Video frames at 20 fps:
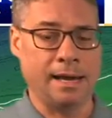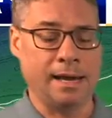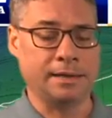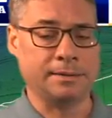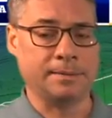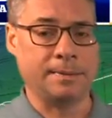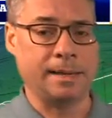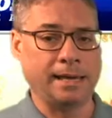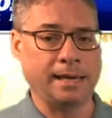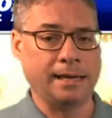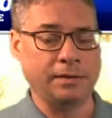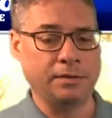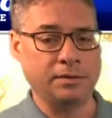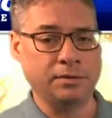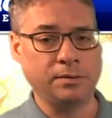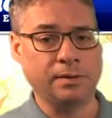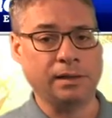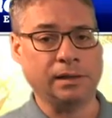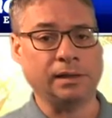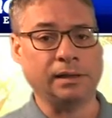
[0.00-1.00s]
as
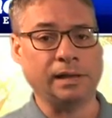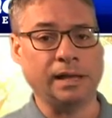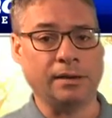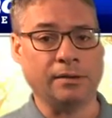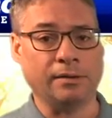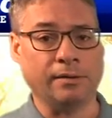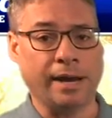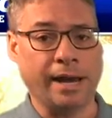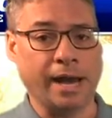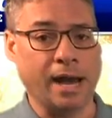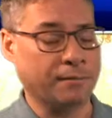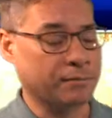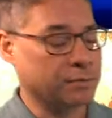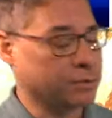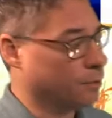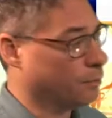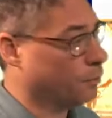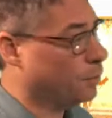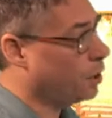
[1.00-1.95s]
into the later afternoon.